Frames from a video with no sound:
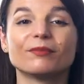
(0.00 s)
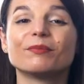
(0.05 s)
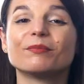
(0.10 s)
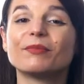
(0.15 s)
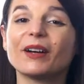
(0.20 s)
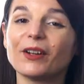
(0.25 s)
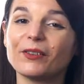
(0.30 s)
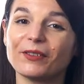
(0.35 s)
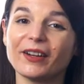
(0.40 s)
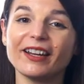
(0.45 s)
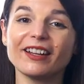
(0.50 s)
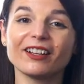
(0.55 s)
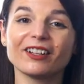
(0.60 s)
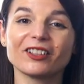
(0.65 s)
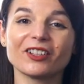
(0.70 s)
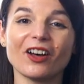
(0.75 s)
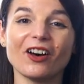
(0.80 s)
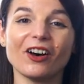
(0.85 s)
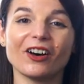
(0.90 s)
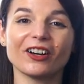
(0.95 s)
By reading
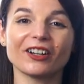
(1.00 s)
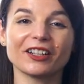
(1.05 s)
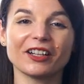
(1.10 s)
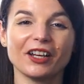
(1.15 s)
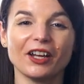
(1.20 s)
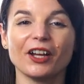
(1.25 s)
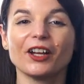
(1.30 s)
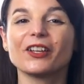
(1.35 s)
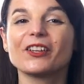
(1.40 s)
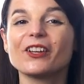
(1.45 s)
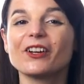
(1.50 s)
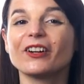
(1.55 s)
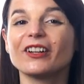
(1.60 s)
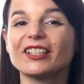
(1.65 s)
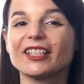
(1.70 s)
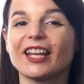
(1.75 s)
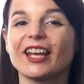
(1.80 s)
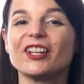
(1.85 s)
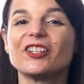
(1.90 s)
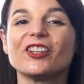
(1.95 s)
along, you're
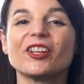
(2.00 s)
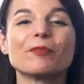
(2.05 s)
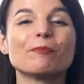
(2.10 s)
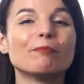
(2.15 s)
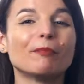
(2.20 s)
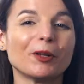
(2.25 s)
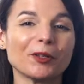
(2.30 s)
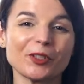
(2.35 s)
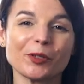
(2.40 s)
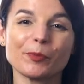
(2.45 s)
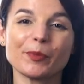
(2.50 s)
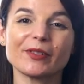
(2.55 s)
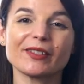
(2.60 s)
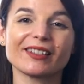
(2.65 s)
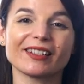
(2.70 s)
engaging multiple